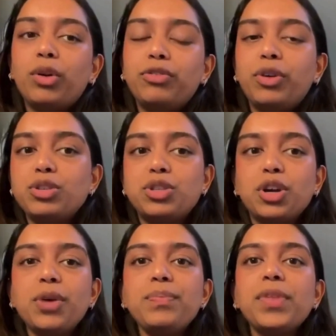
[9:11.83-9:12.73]
first
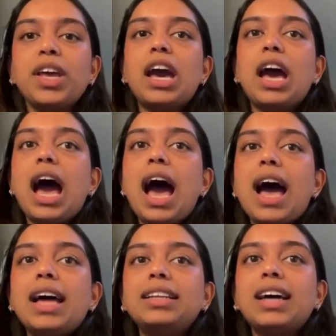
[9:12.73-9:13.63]
year,
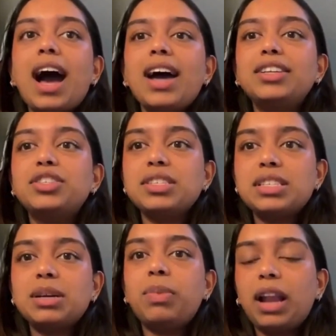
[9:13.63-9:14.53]
and I
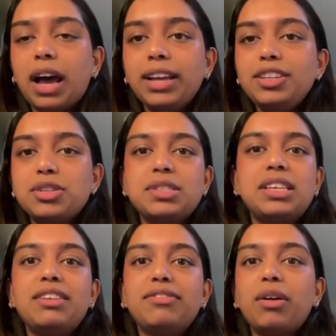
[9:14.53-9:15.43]
just applied to
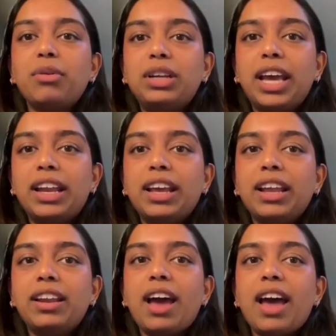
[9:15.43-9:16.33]
see if I would get
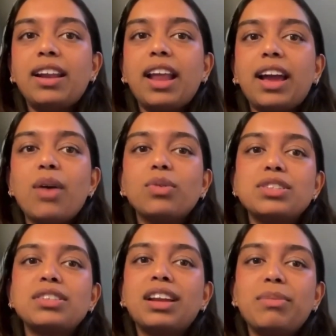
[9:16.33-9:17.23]
in, and like I
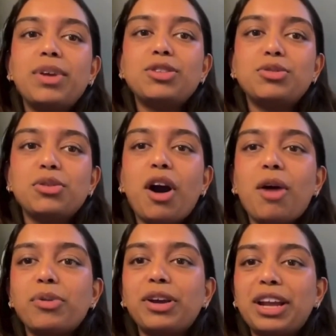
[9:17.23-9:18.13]
wasn't going to be too
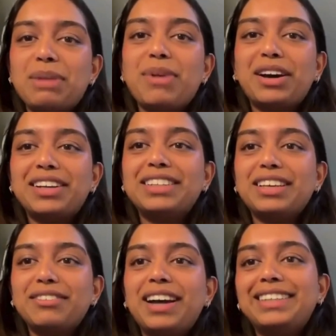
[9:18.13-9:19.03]
heartbroken about it
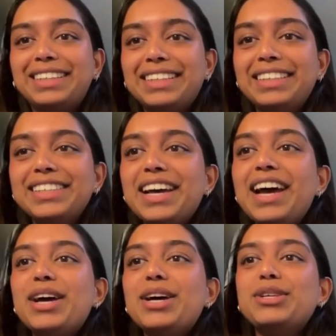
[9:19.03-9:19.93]
if I didn't.
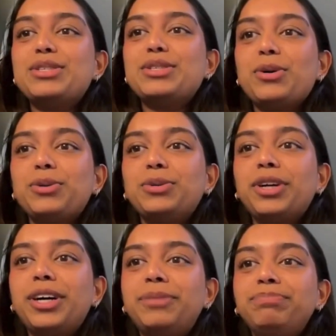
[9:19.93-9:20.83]
So
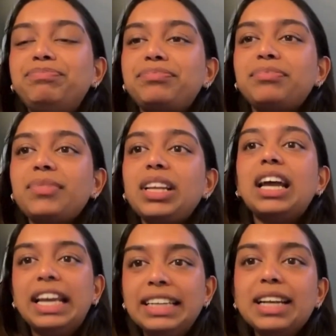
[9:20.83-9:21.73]

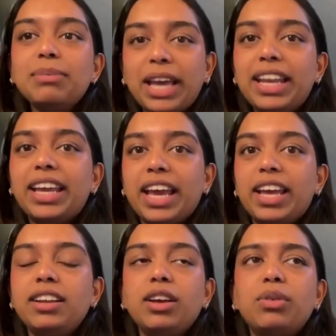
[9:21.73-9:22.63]
I ended up getting
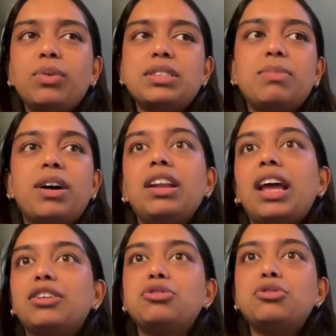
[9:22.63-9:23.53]
in. It was about
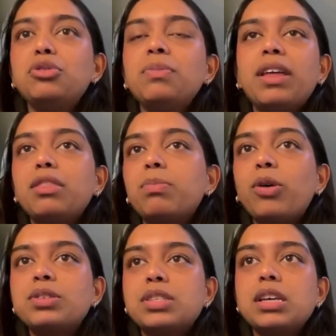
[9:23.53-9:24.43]
like a 2-month
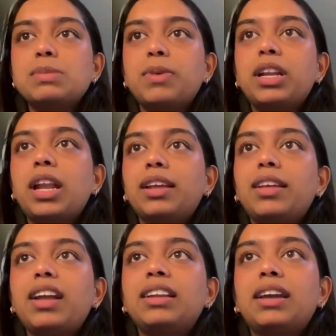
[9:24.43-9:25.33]
process, but like
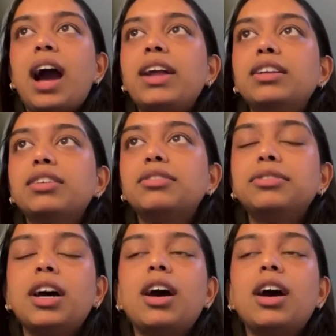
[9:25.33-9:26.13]
that kind of